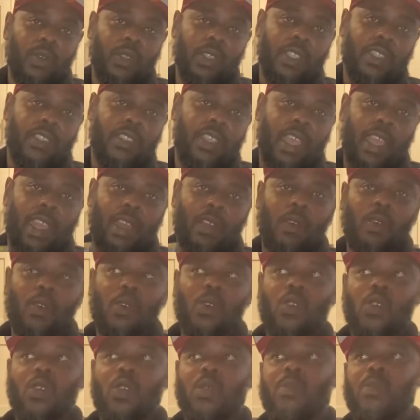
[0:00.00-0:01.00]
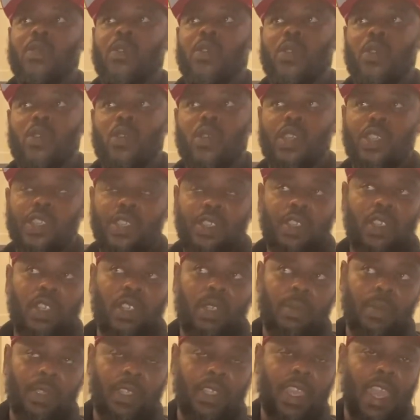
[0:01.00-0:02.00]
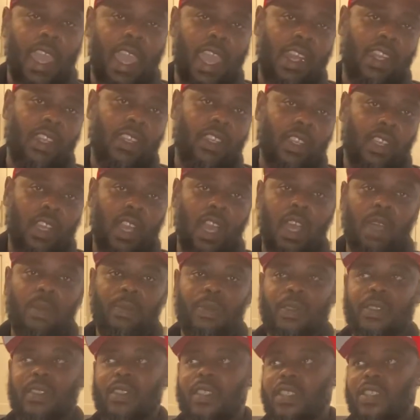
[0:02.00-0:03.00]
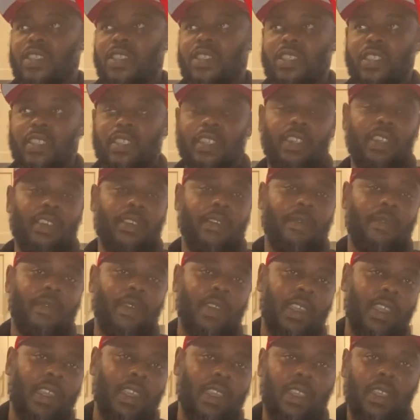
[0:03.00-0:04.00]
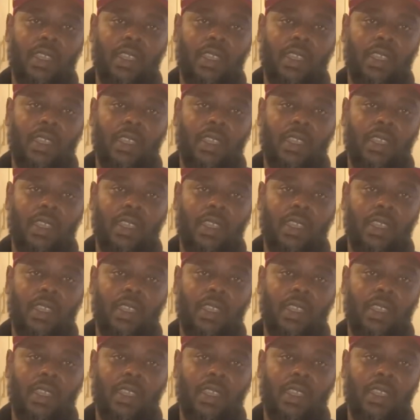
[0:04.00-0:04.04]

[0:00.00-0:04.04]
this at home or you're going to be at a competition, an event,